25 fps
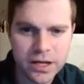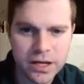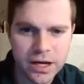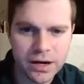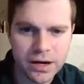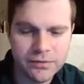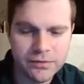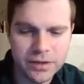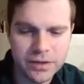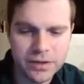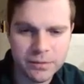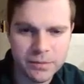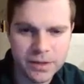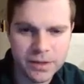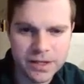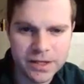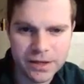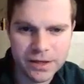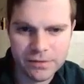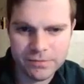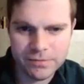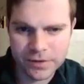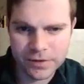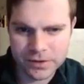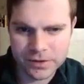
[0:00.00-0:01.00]
of the
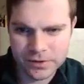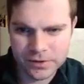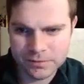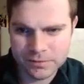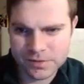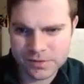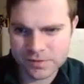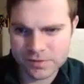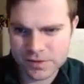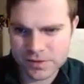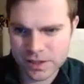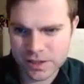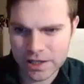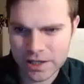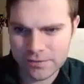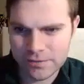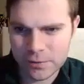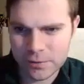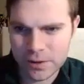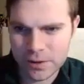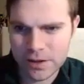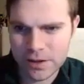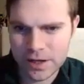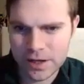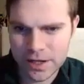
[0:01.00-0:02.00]
immediate victims of
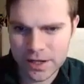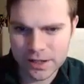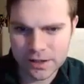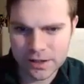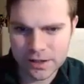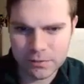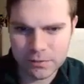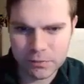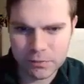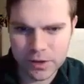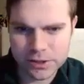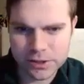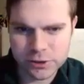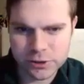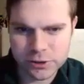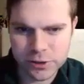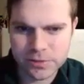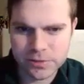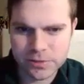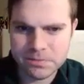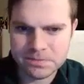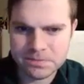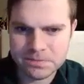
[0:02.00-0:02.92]
slavery and oppression."